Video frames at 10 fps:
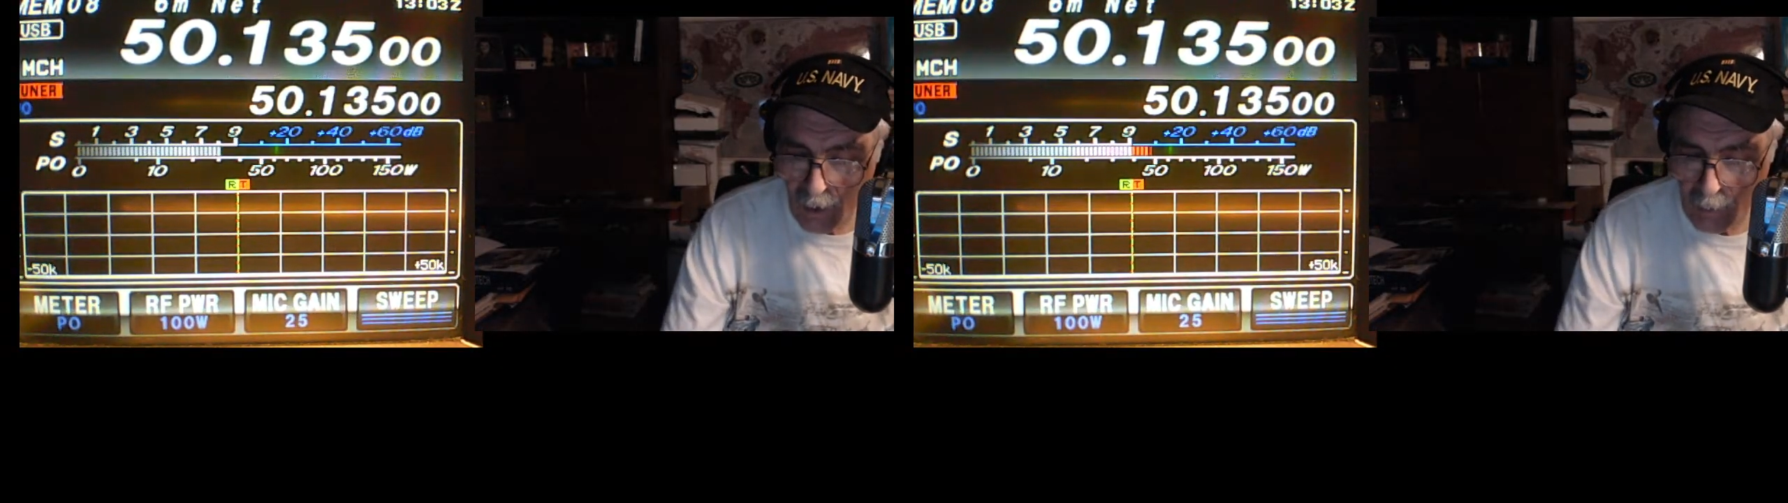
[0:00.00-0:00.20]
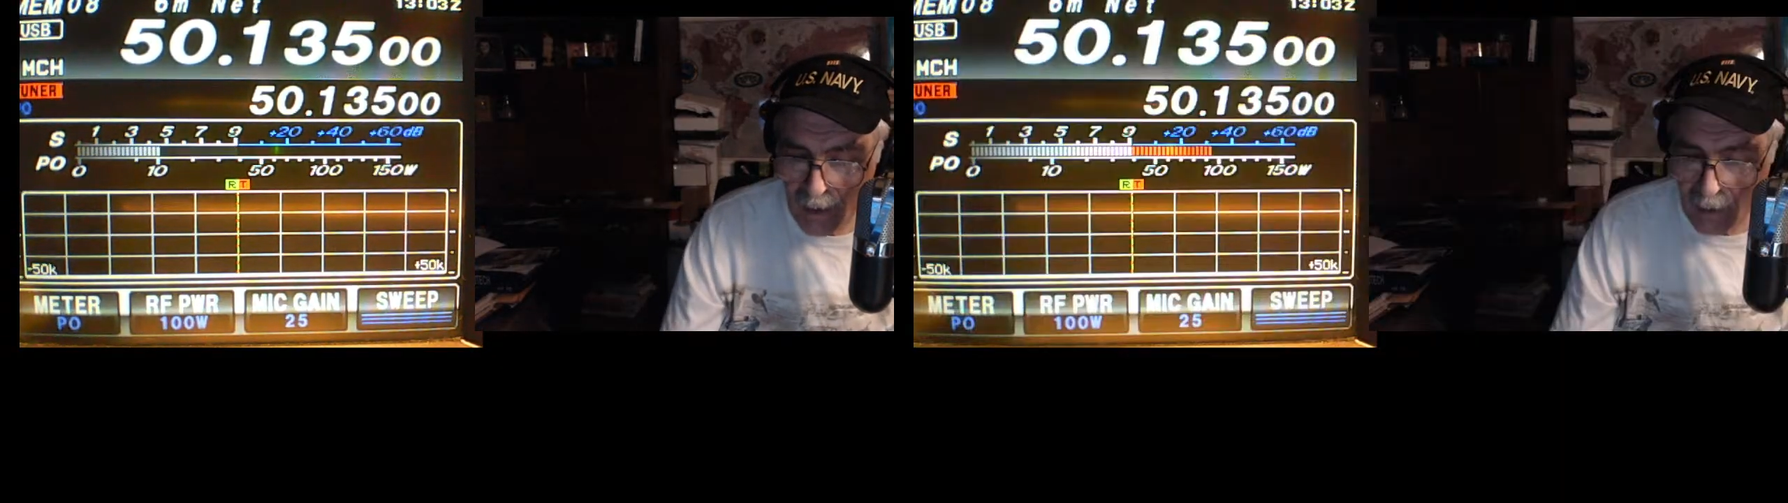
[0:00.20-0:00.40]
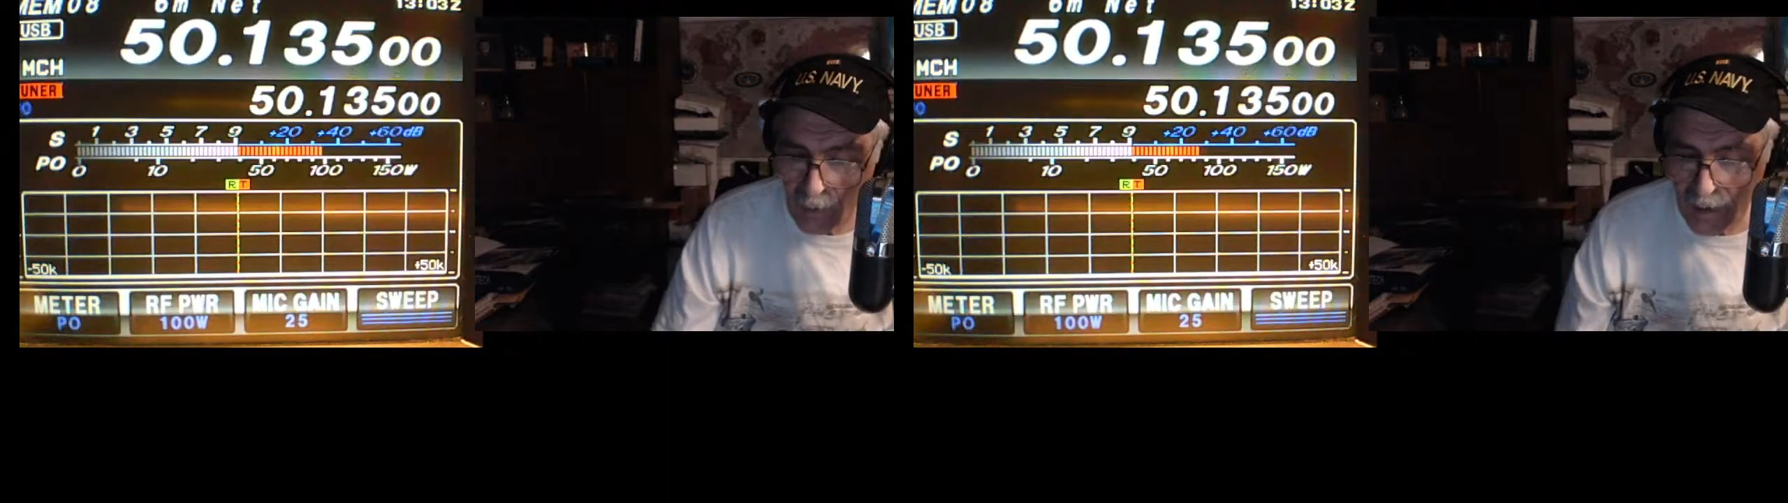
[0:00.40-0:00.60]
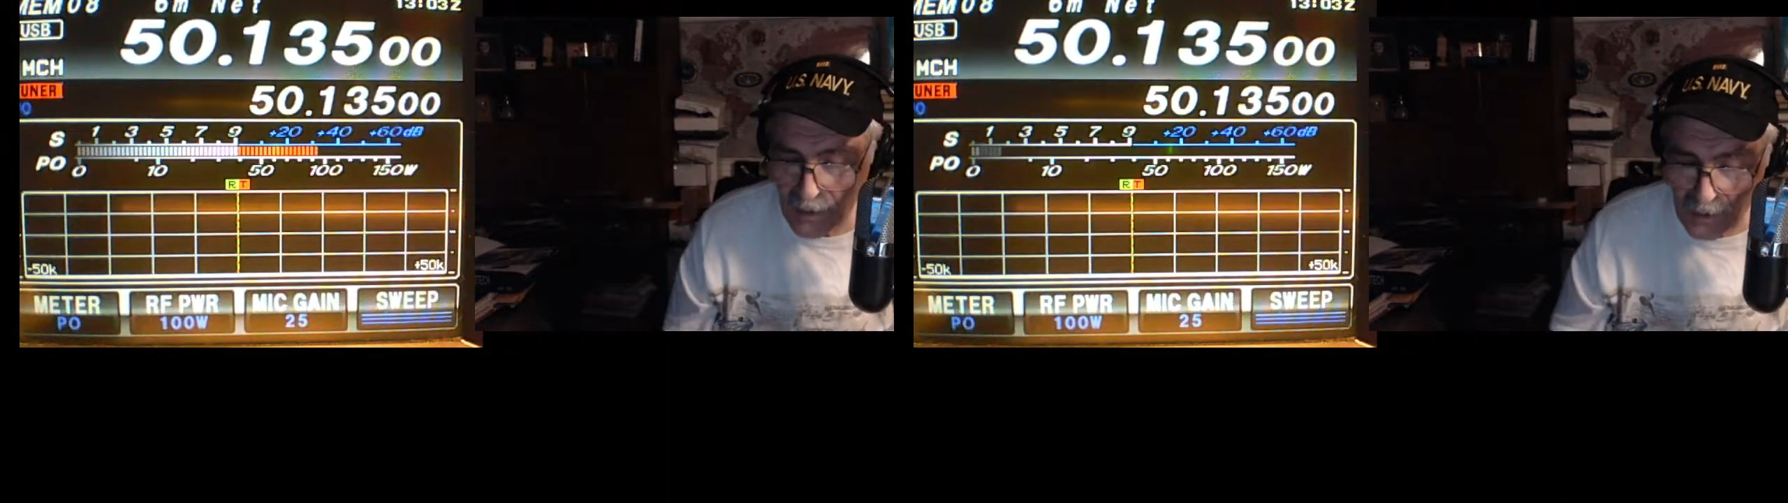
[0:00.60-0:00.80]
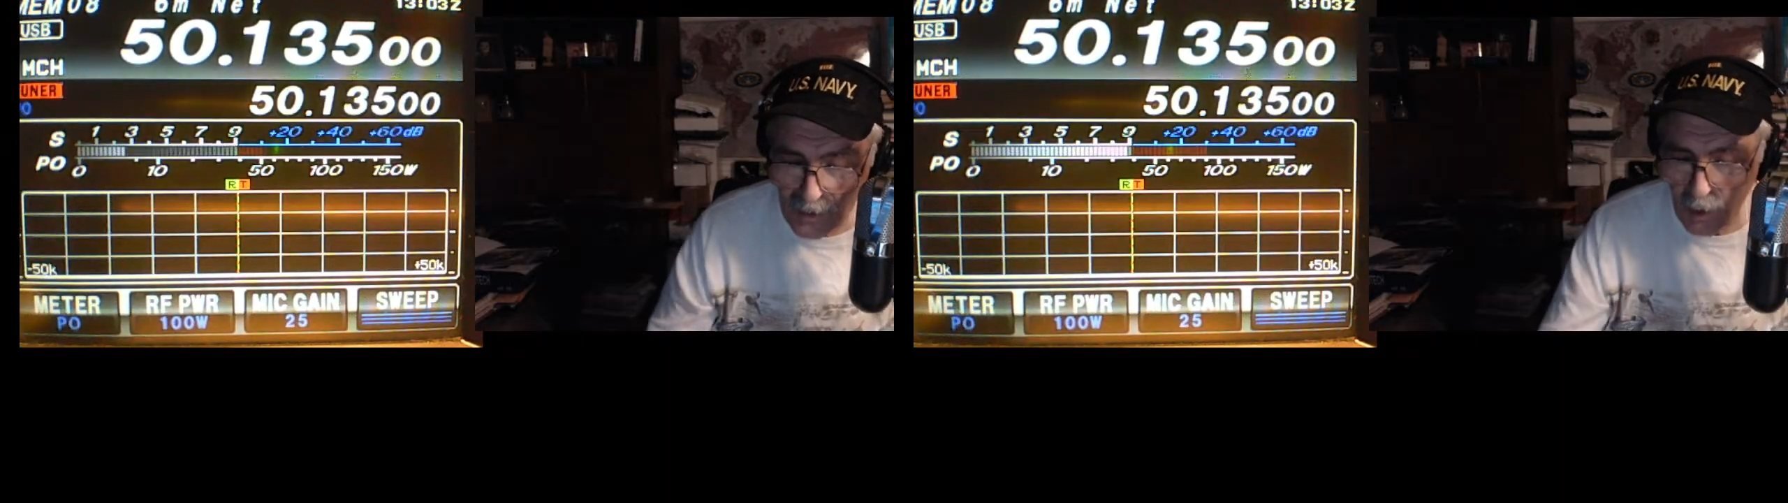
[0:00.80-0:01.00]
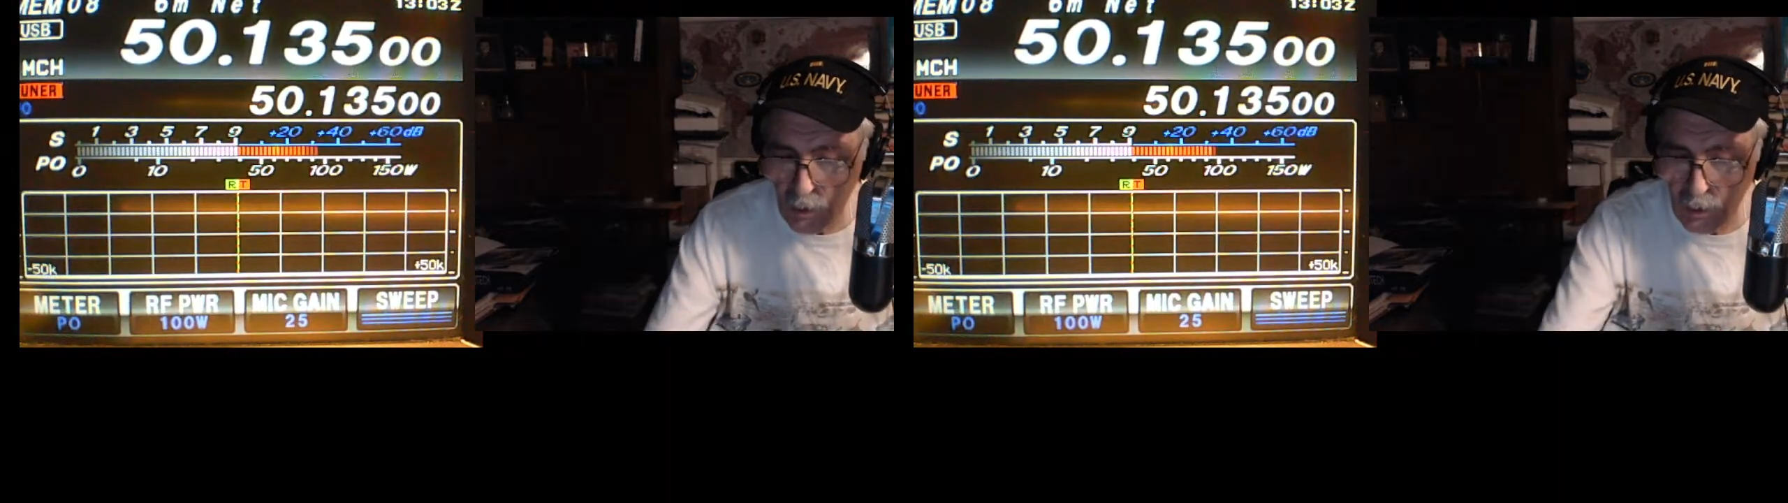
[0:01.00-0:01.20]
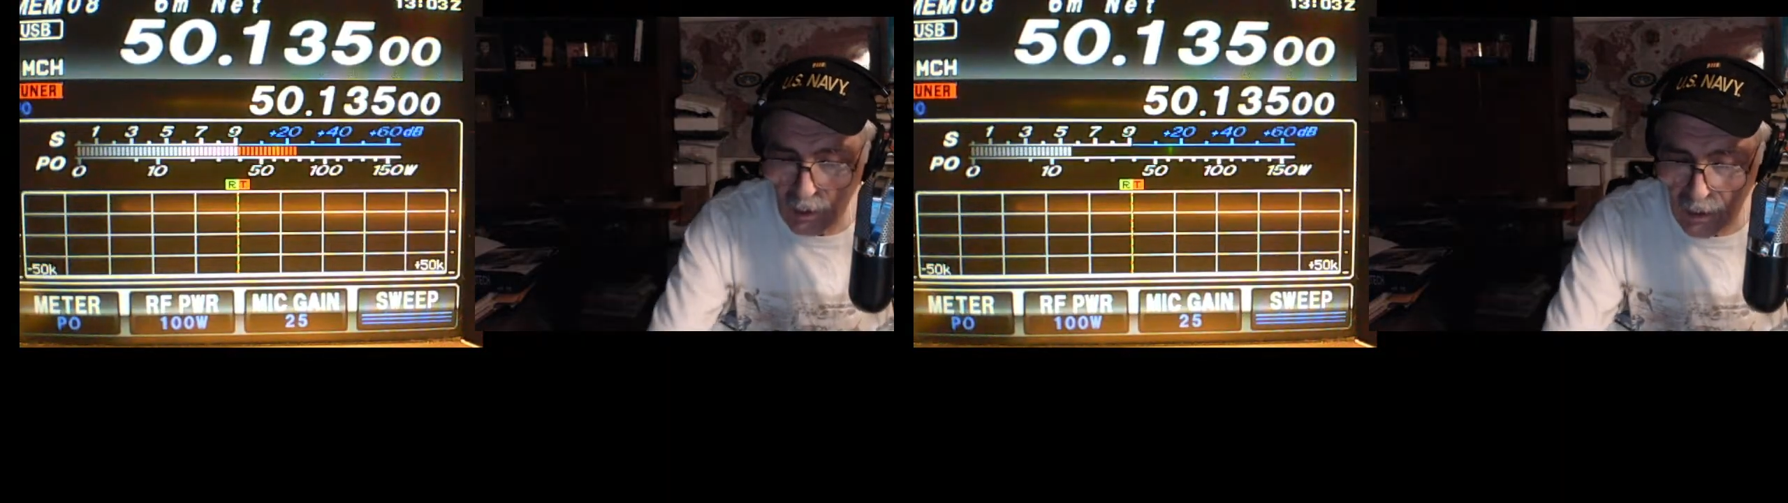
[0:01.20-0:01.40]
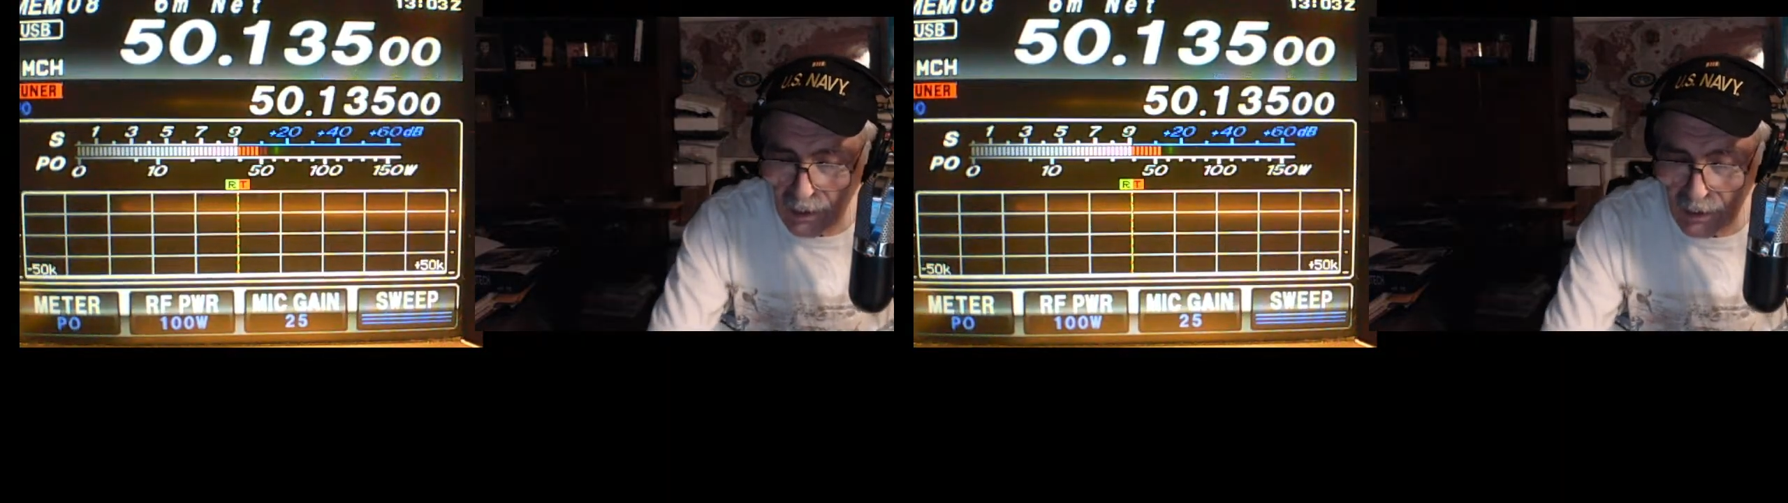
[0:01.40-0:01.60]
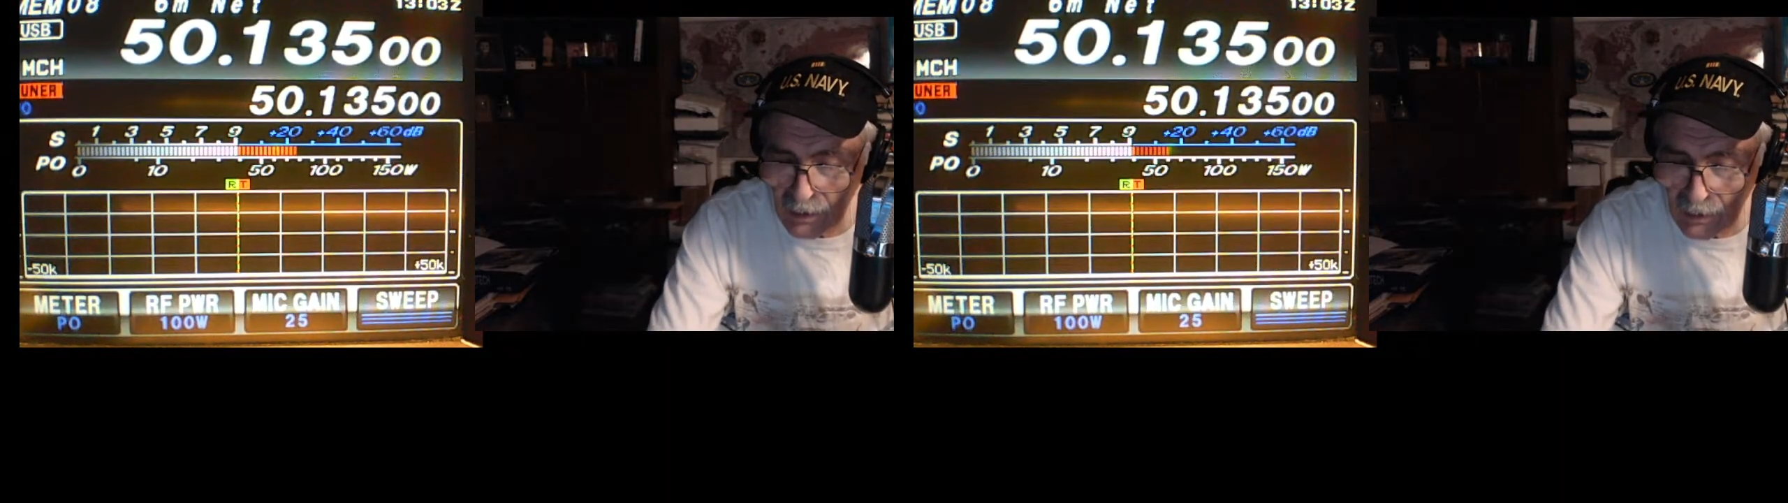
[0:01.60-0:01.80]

But anyway, that's Joel in